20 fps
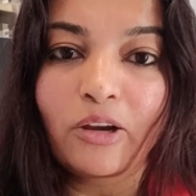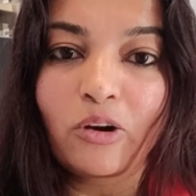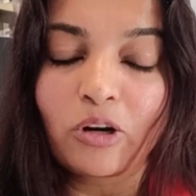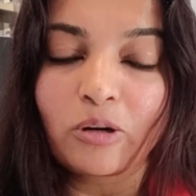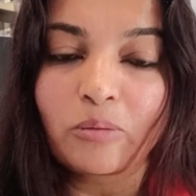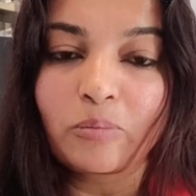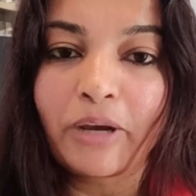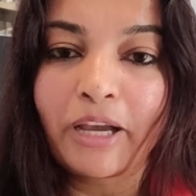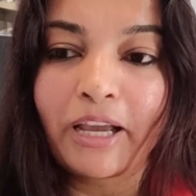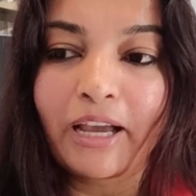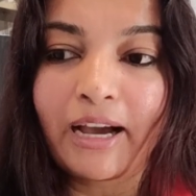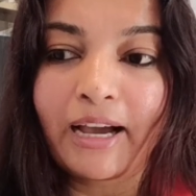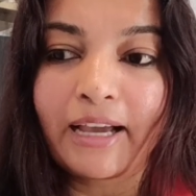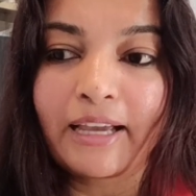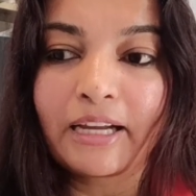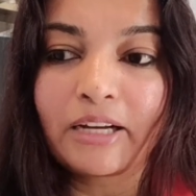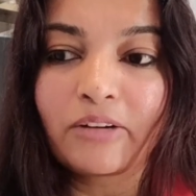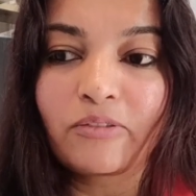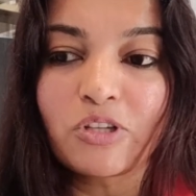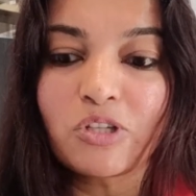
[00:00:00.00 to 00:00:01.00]
caught my eye,
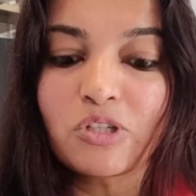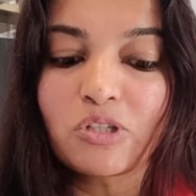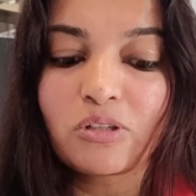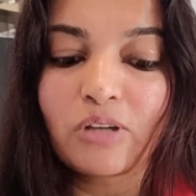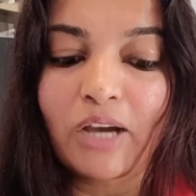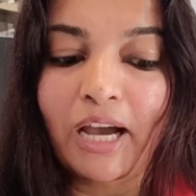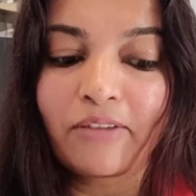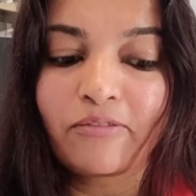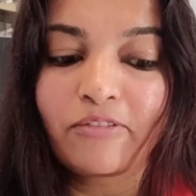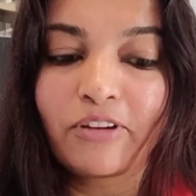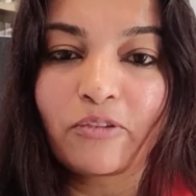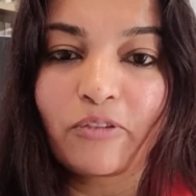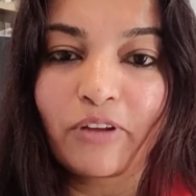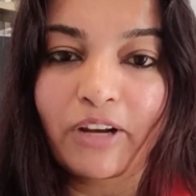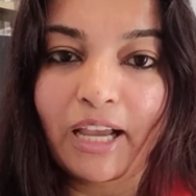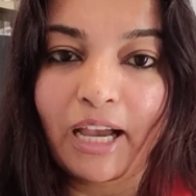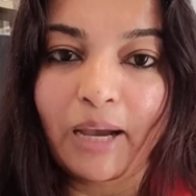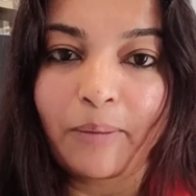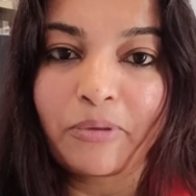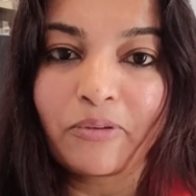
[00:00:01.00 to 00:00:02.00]
and which I felt
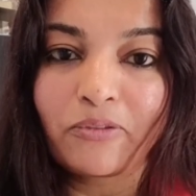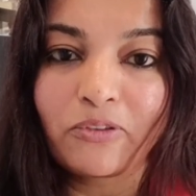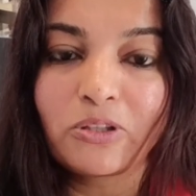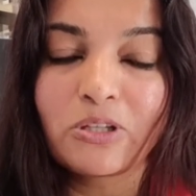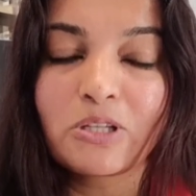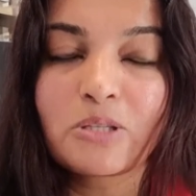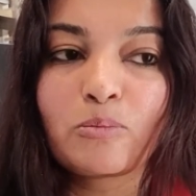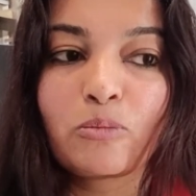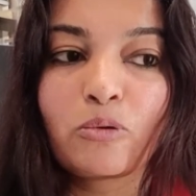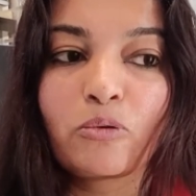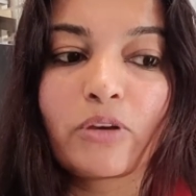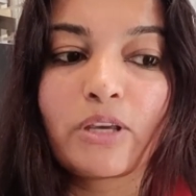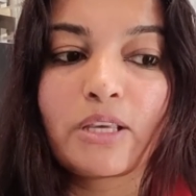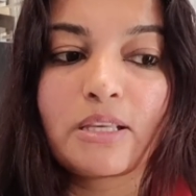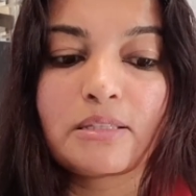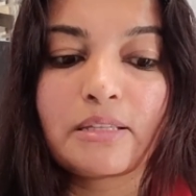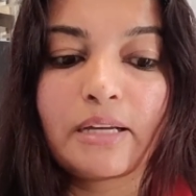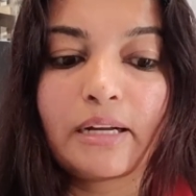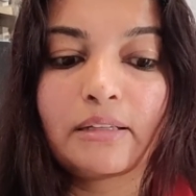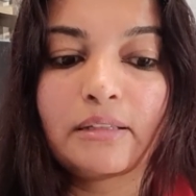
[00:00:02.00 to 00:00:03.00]
very happy with this movie,
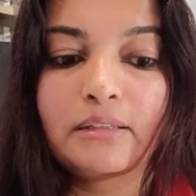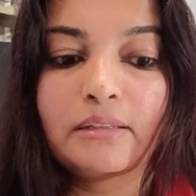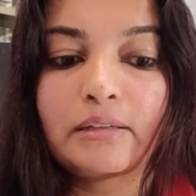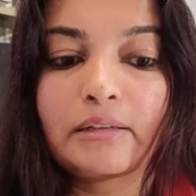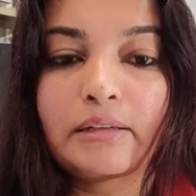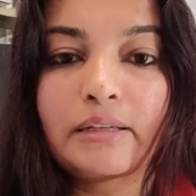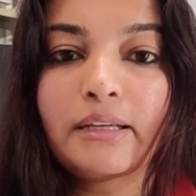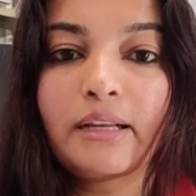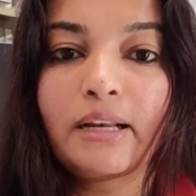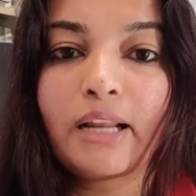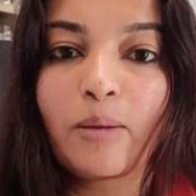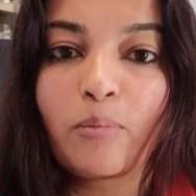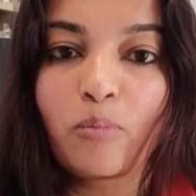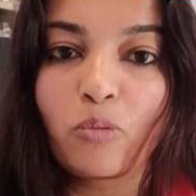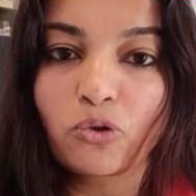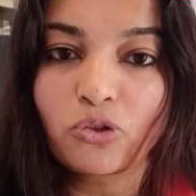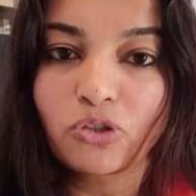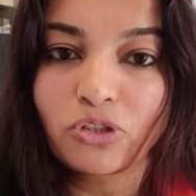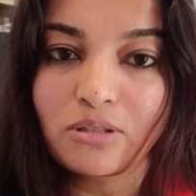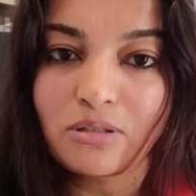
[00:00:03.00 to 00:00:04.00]
is that the real
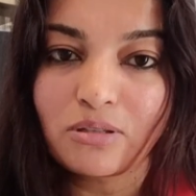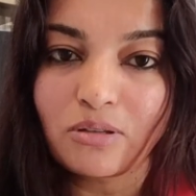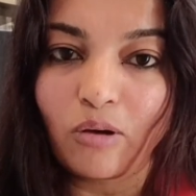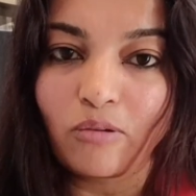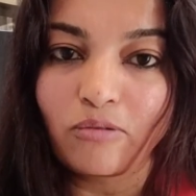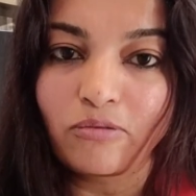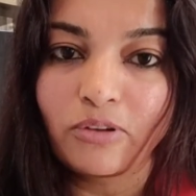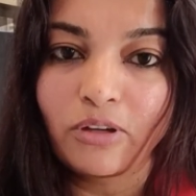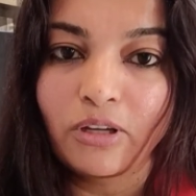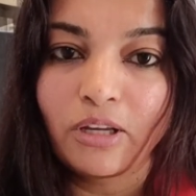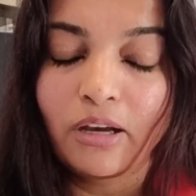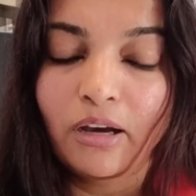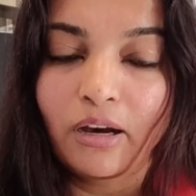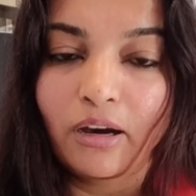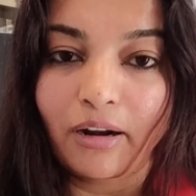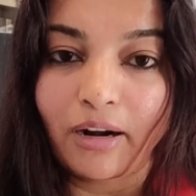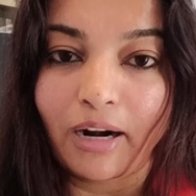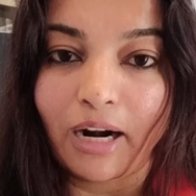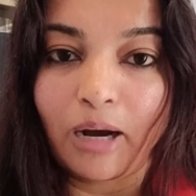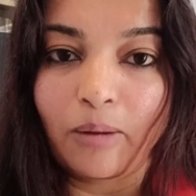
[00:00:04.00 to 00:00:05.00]
emotions of
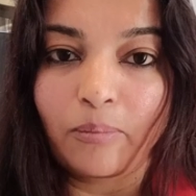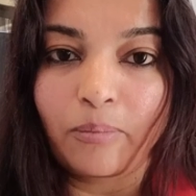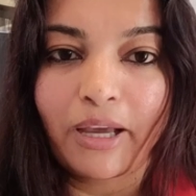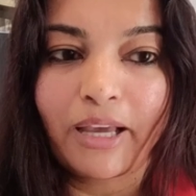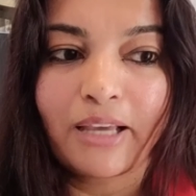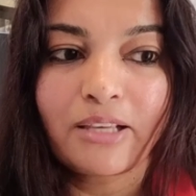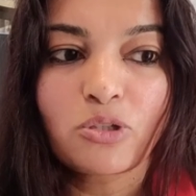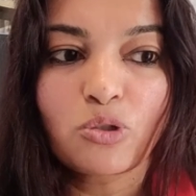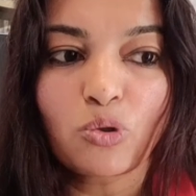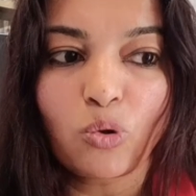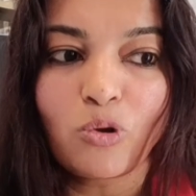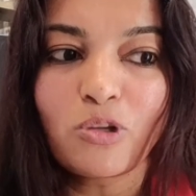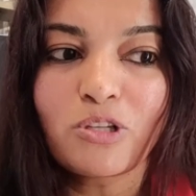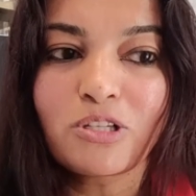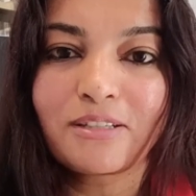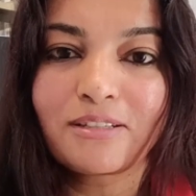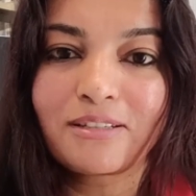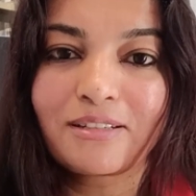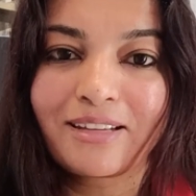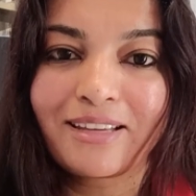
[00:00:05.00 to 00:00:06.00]
Ram, a
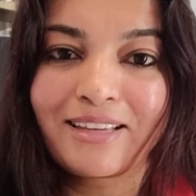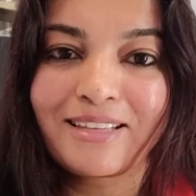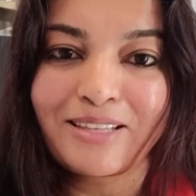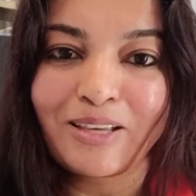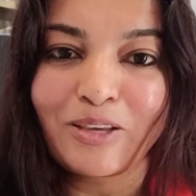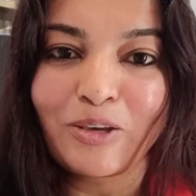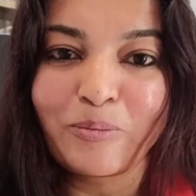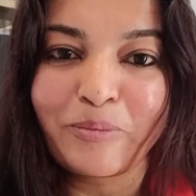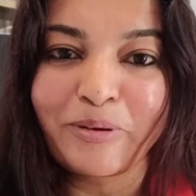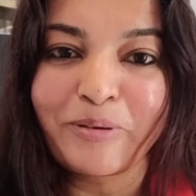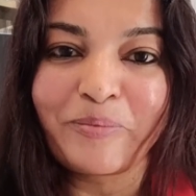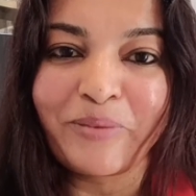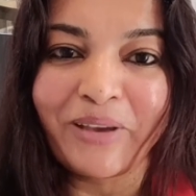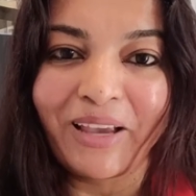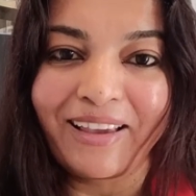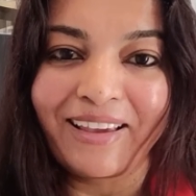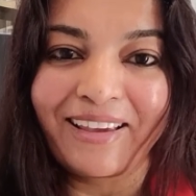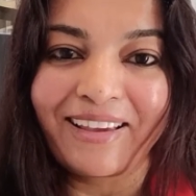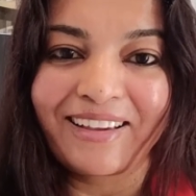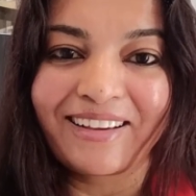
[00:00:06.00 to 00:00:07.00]
soldier, he's a human
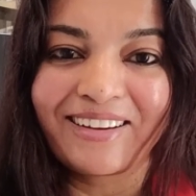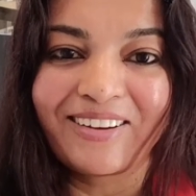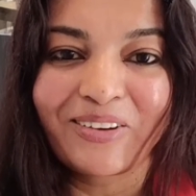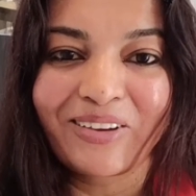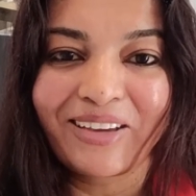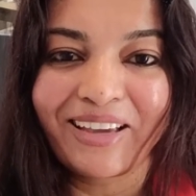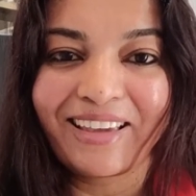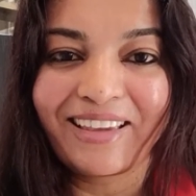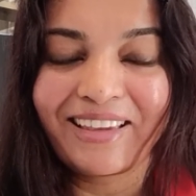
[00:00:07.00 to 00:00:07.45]
being. Okay,